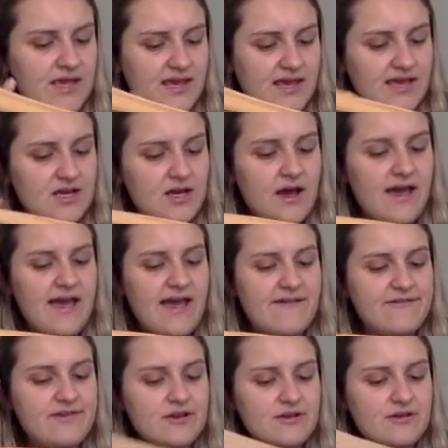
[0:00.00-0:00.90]
It got
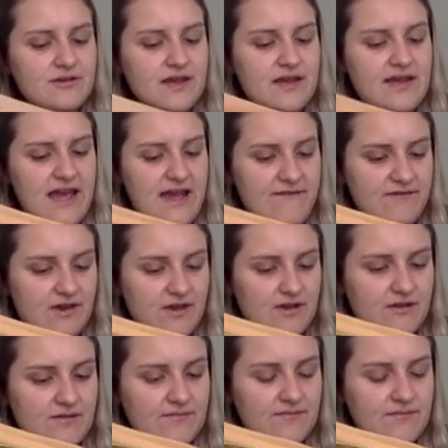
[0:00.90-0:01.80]
heavier and
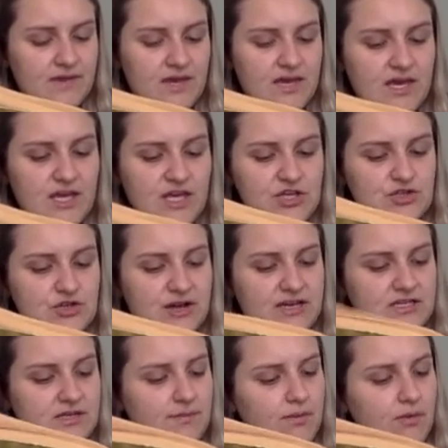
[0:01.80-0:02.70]
heavier. He
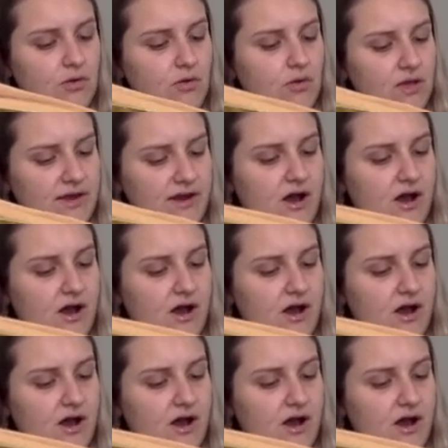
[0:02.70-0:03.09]
tried to pull it